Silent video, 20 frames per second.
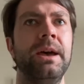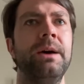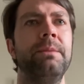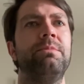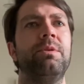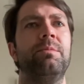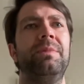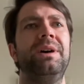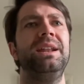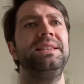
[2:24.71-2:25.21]

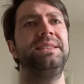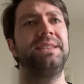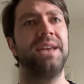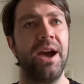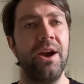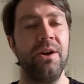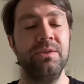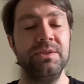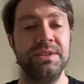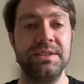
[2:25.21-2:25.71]
But many
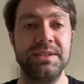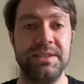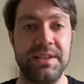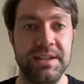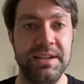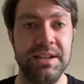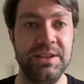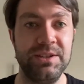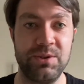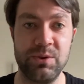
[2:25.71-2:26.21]
towns and
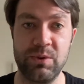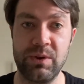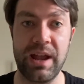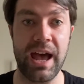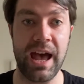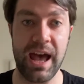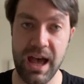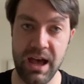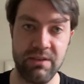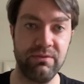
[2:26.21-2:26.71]
cities don't
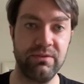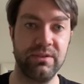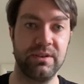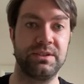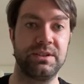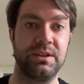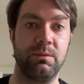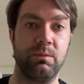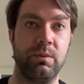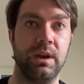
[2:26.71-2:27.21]
have a
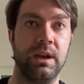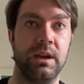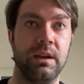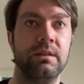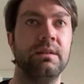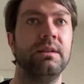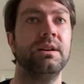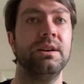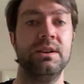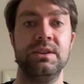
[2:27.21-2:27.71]
subway.
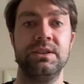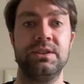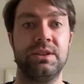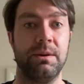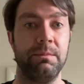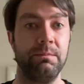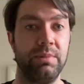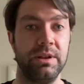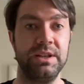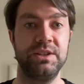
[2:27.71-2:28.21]

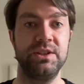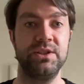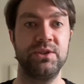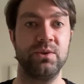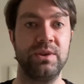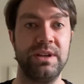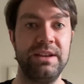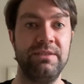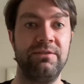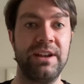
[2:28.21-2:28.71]
Some places
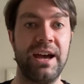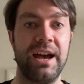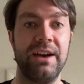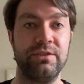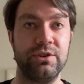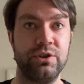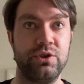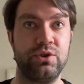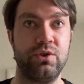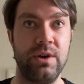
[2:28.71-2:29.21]
don't even have a
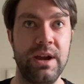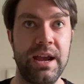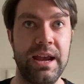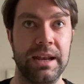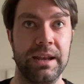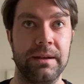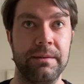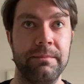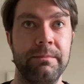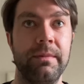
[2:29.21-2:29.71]
train.